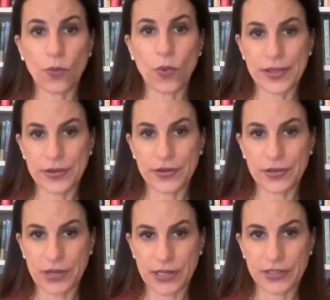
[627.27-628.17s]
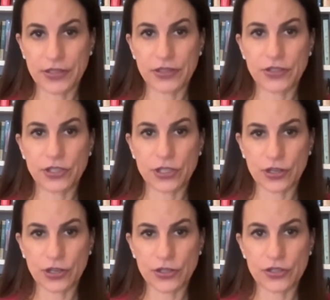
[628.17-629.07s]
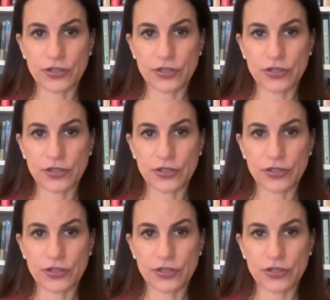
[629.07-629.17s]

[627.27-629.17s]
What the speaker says: whether or not to charge